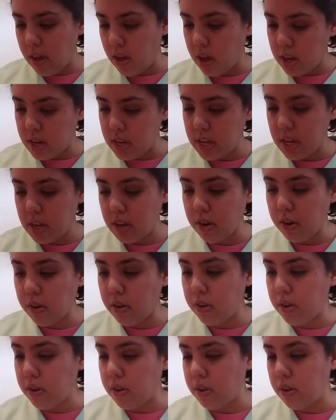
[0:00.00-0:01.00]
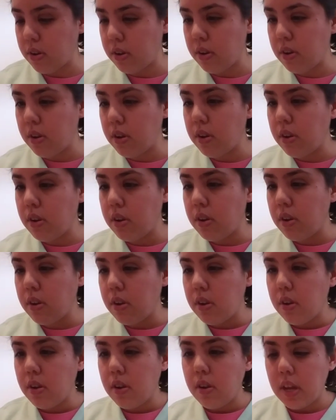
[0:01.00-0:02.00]
on here
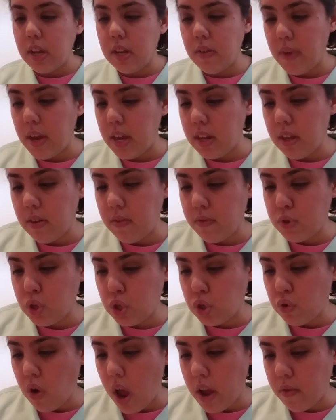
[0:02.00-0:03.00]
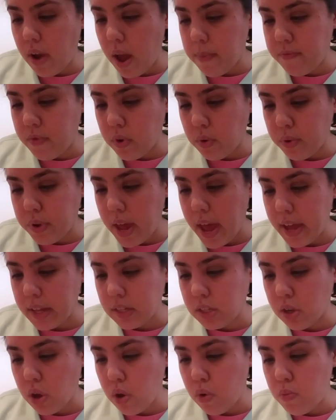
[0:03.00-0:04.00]
Innovative tri-wrap fold
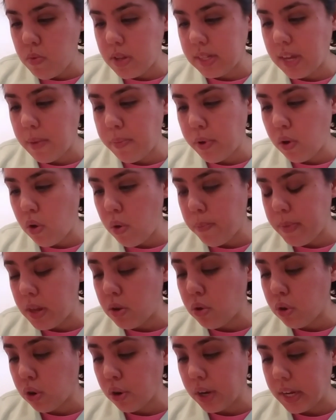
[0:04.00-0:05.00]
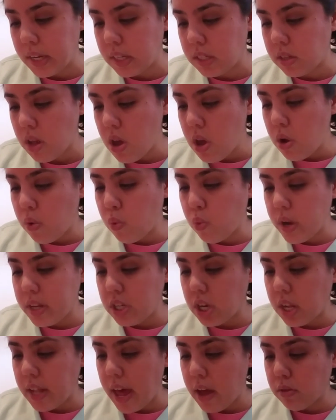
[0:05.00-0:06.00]
has no typical middle crease, which
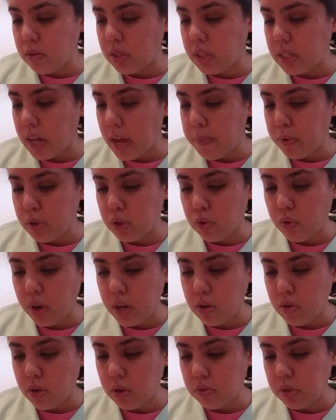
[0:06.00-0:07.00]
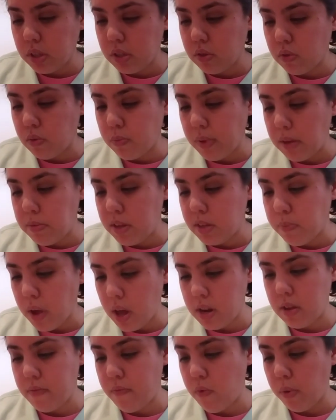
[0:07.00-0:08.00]
allows the diaper to cradle closely to baby's
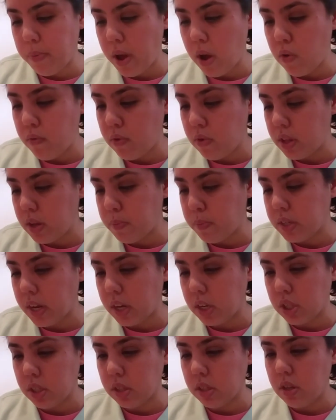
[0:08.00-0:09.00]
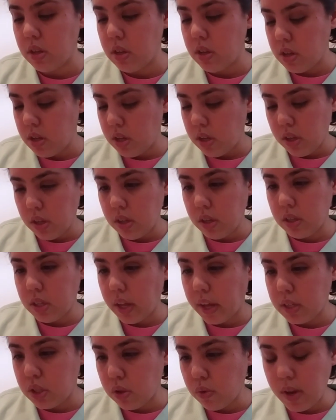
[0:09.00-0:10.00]
body for powerful leak protection.
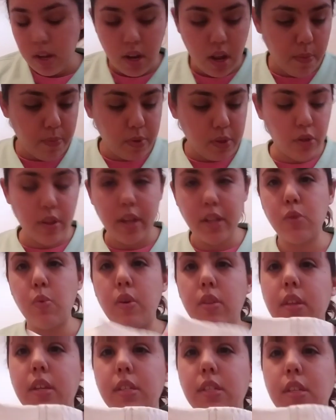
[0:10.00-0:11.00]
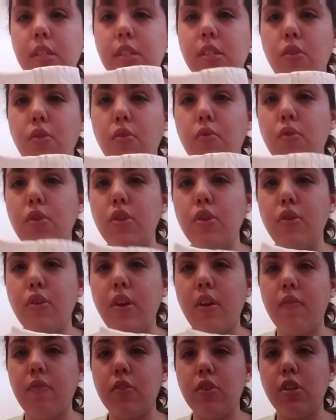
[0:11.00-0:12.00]
Size 3 nut, So that's what this is. So, you know, you
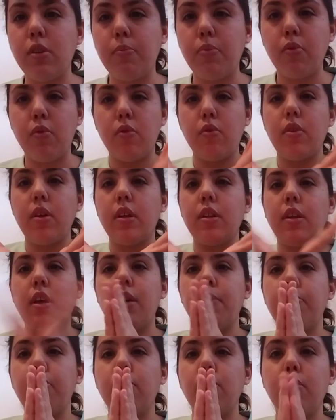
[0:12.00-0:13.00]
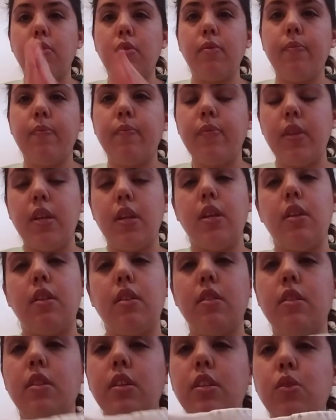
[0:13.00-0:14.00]
have your typical, like, diaper.
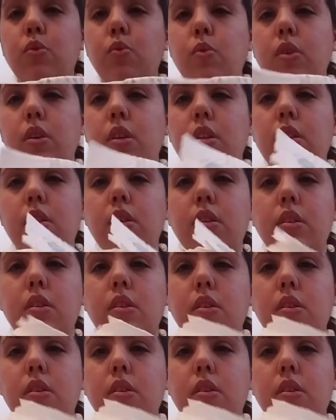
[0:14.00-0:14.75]
This one